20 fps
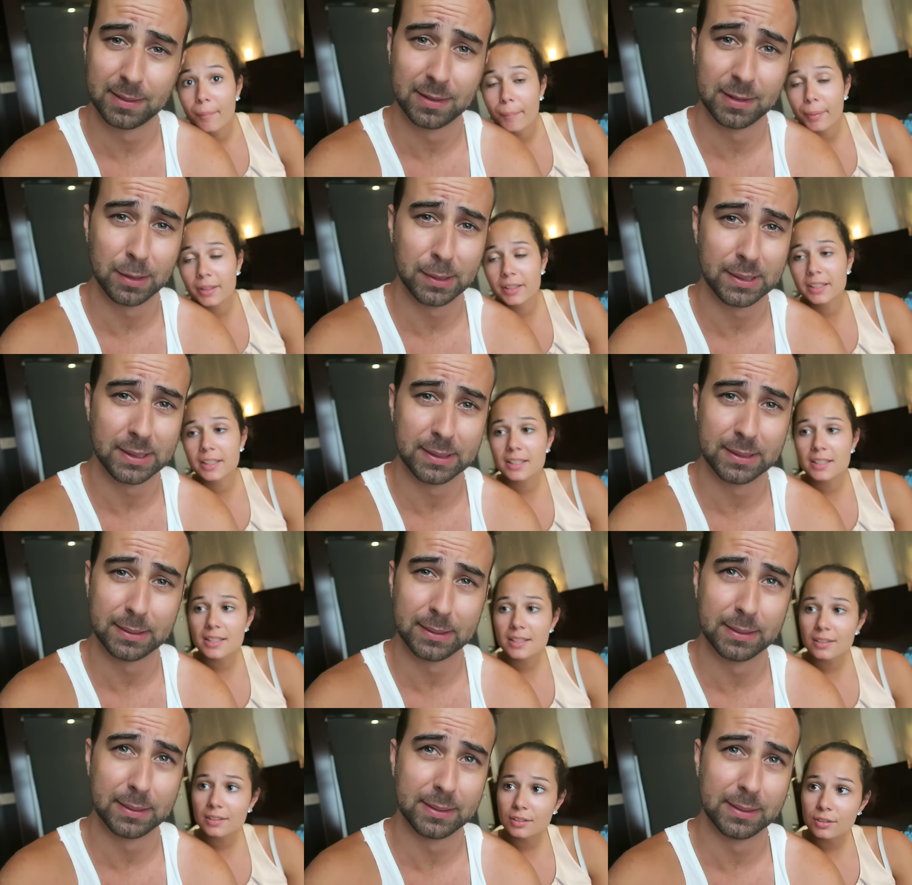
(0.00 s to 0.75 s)
Speaker 1: But it's
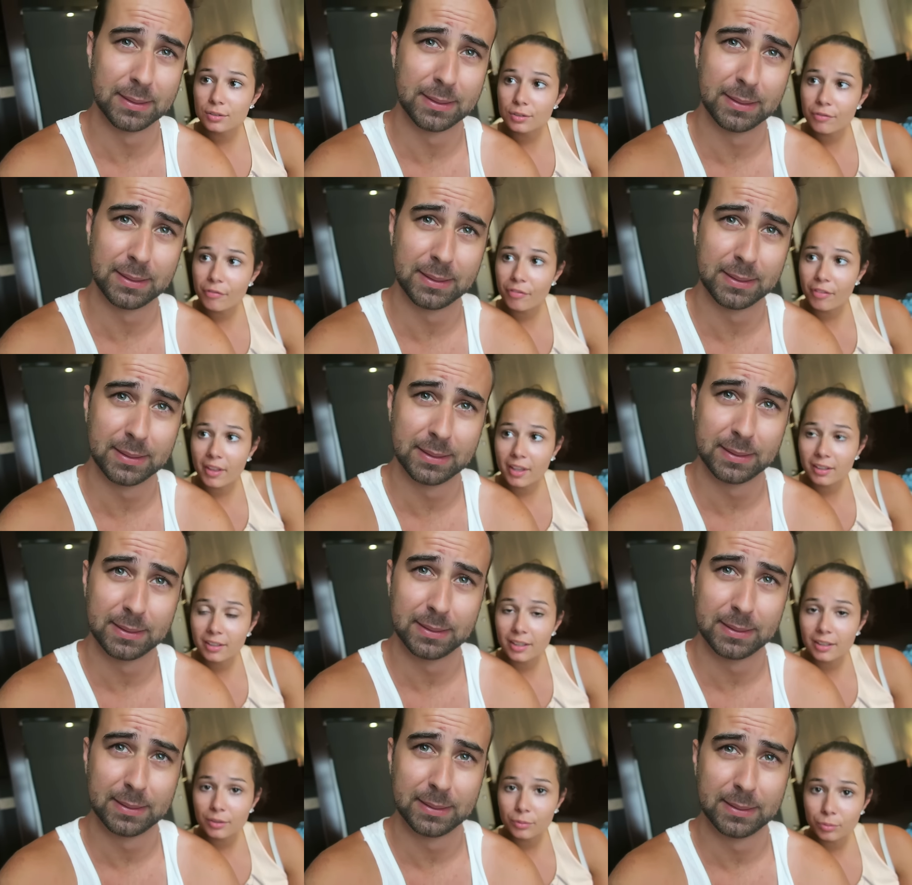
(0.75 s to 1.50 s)
a good thing
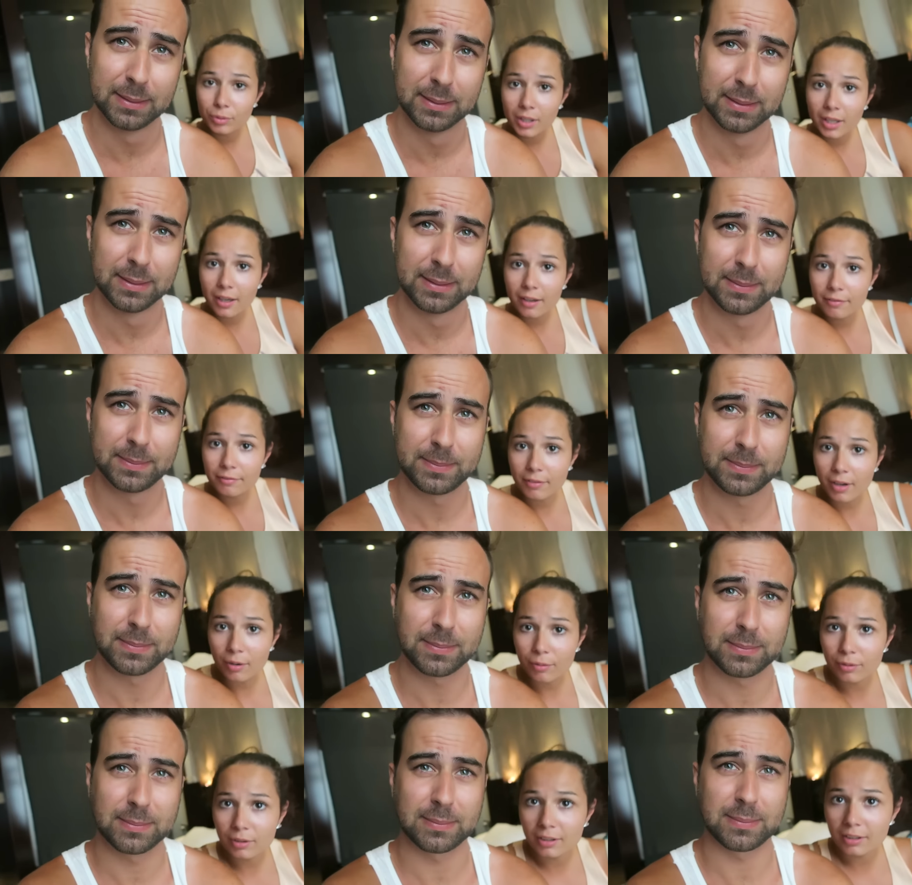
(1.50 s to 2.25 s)
that we have
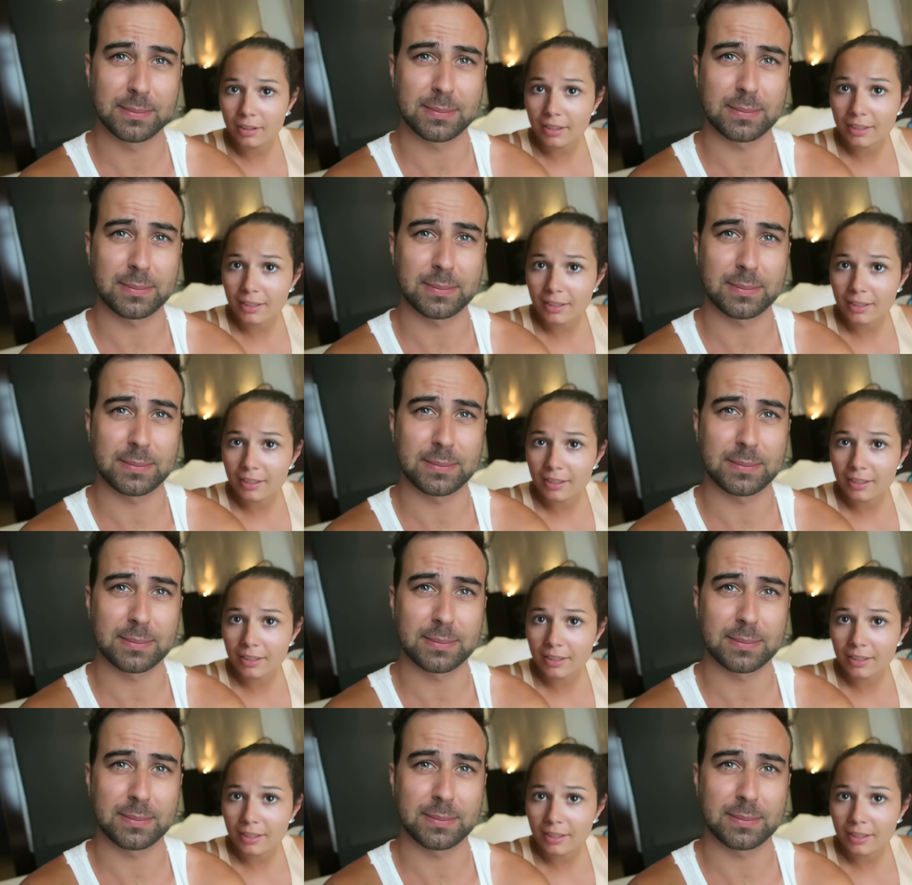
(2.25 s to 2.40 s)
our